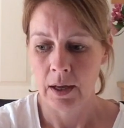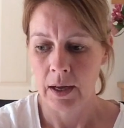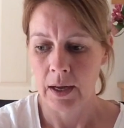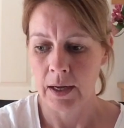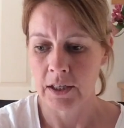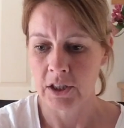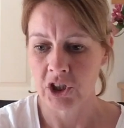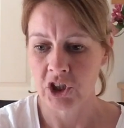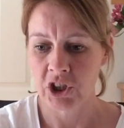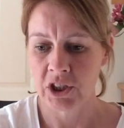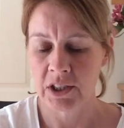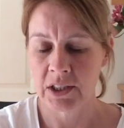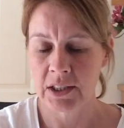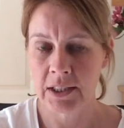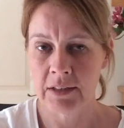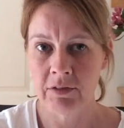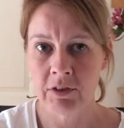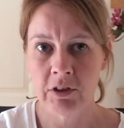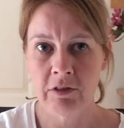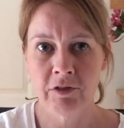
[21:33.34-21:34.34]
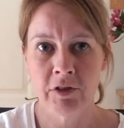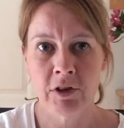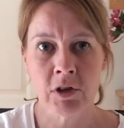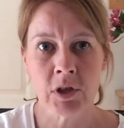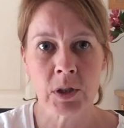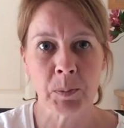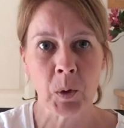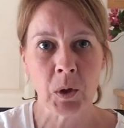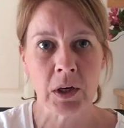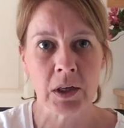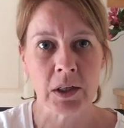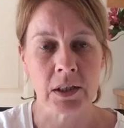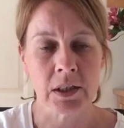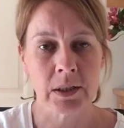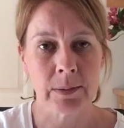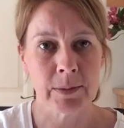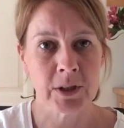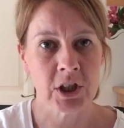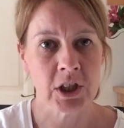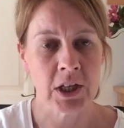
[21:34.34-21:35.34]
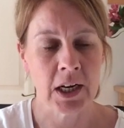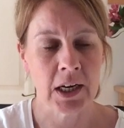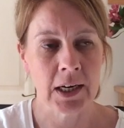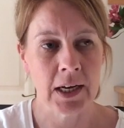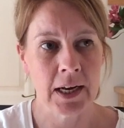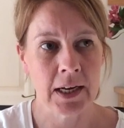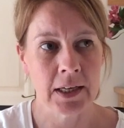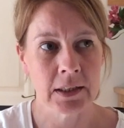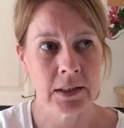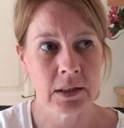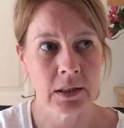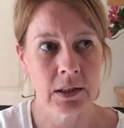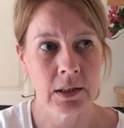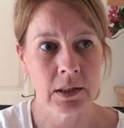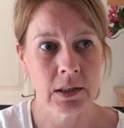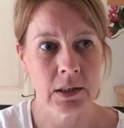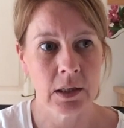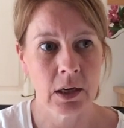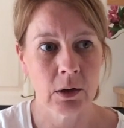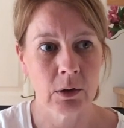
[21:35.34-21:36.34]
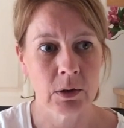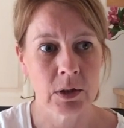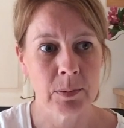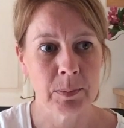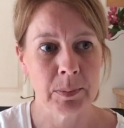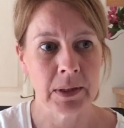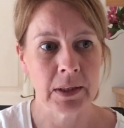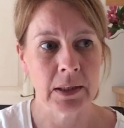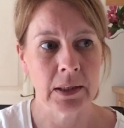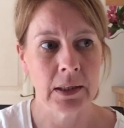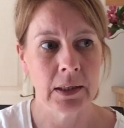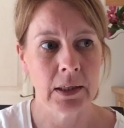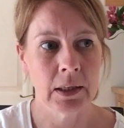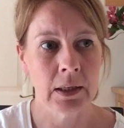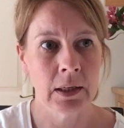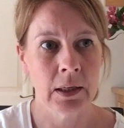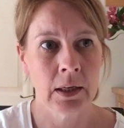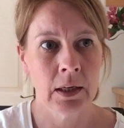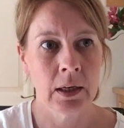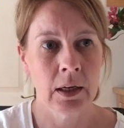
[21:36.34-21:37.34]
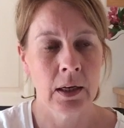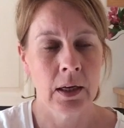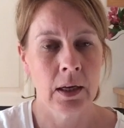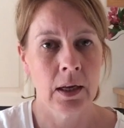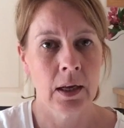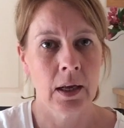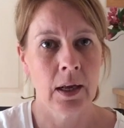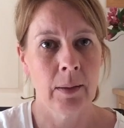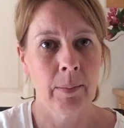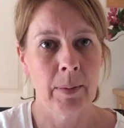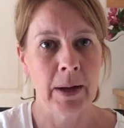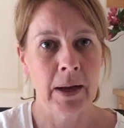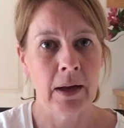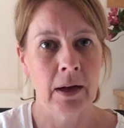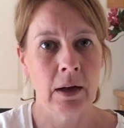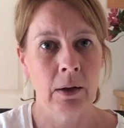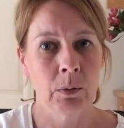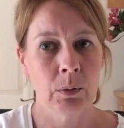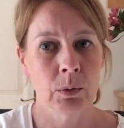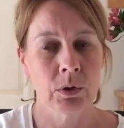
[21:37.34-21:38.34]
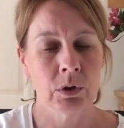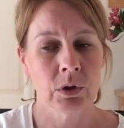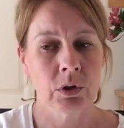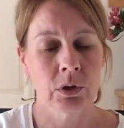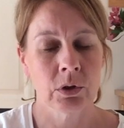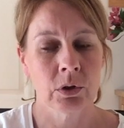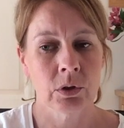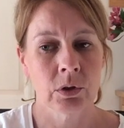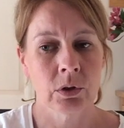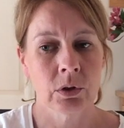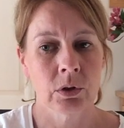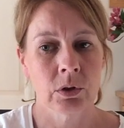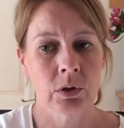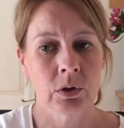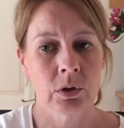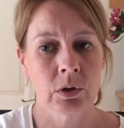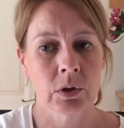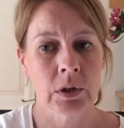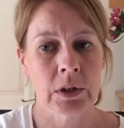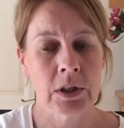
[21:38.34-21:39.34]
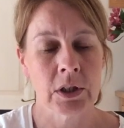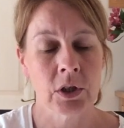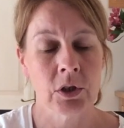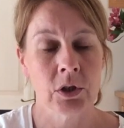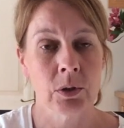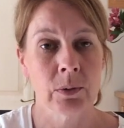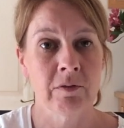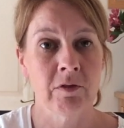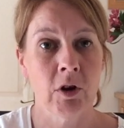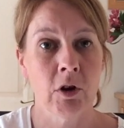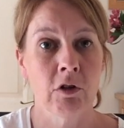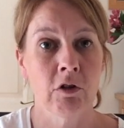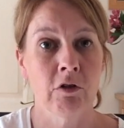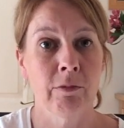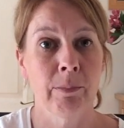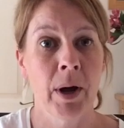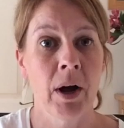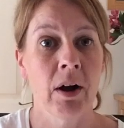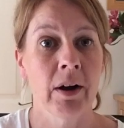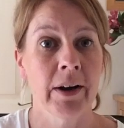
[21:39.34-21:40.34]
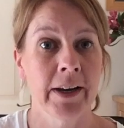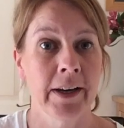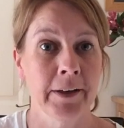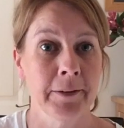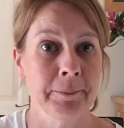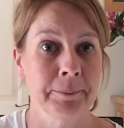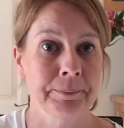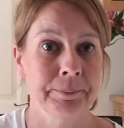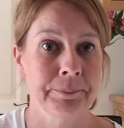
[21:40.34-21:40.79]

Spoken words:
And she's given a few spoilers, Michelle has, that it's going to be about, it's going to involve parking.